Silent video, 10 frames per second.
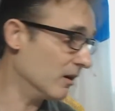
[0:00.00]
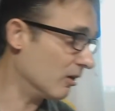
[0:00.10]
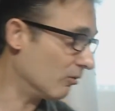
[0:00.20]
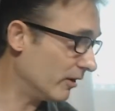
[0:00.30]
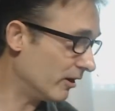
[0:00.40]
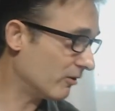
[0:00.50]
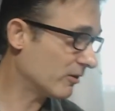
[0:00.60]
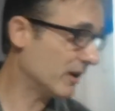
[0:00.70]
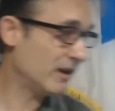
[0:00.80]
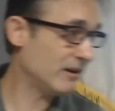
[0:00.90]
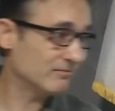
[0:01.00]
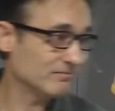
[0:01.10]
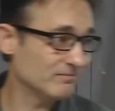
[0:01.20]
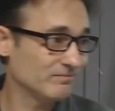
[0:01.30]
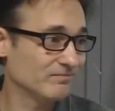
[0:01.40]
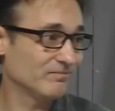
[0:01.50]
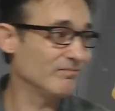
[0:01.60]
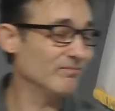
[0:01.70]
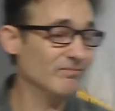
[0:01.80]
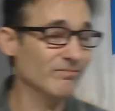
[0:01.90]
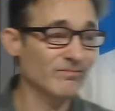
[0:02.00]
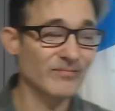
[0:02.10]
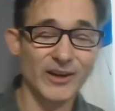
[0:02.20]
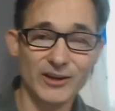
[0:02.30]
Are we okay? A